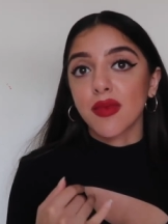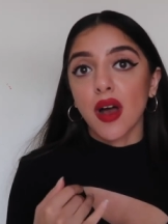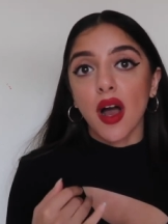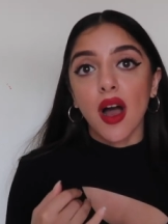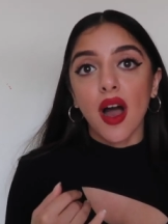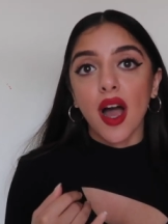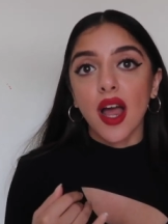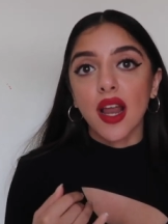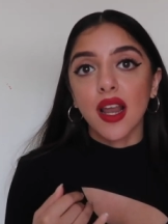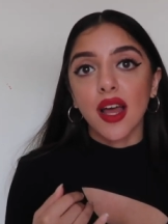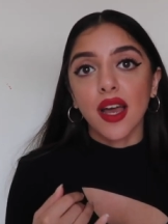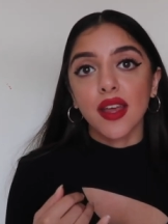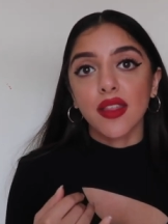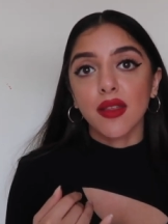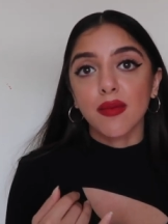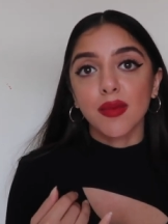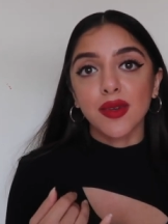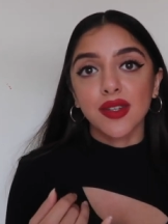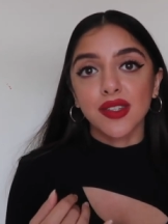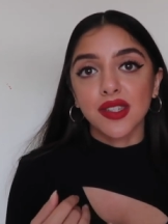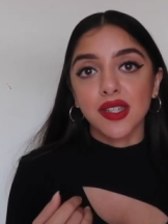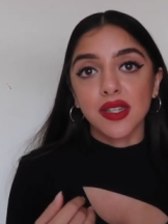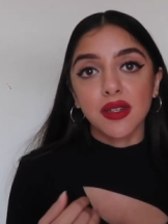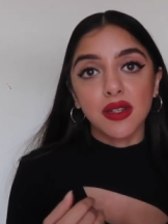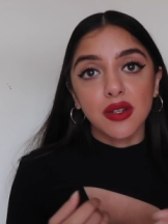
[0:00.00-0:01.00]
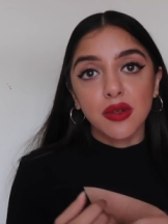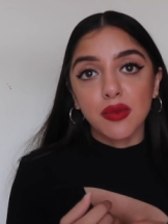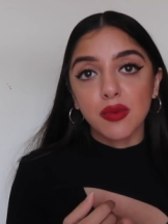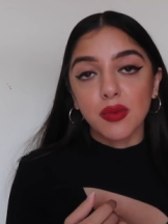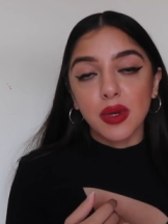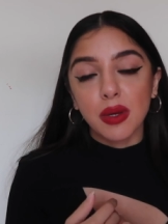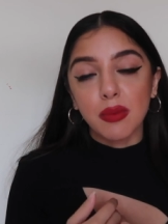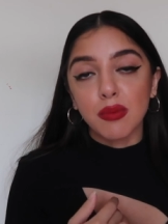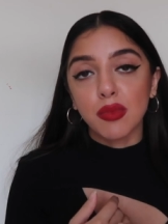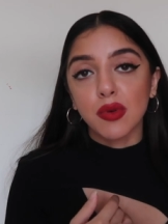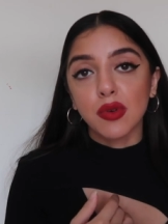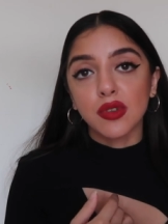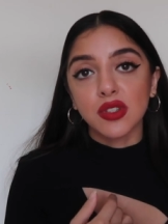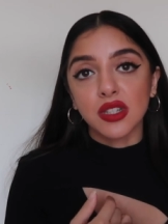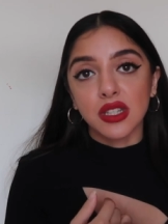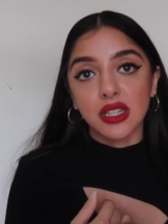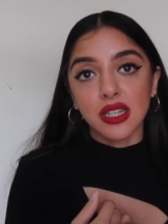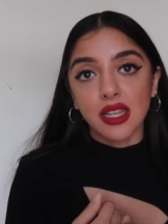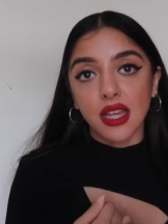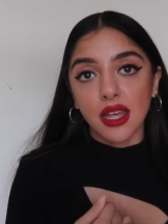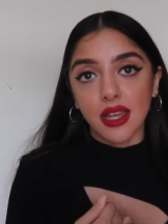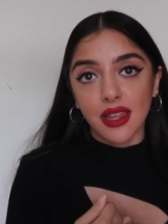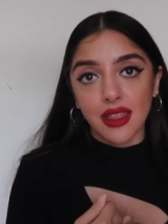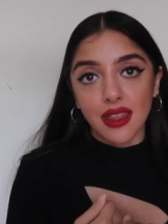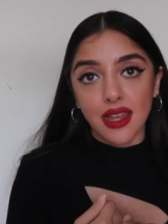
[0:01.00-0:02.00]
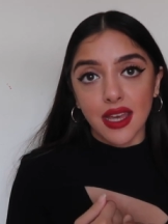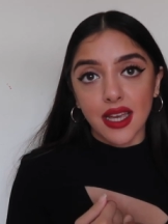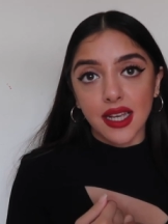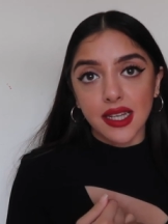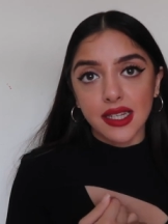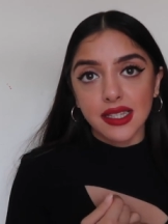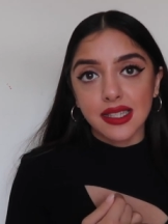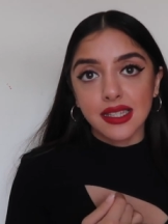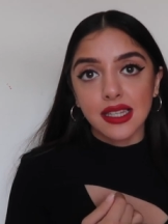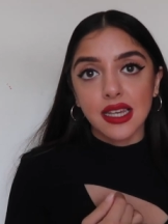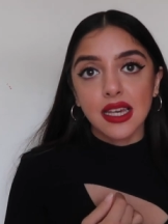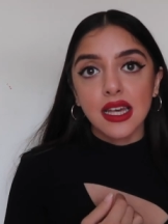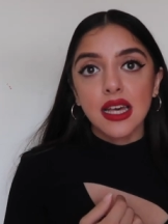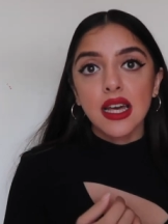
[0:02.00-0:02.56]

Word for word: highlight the most important key things.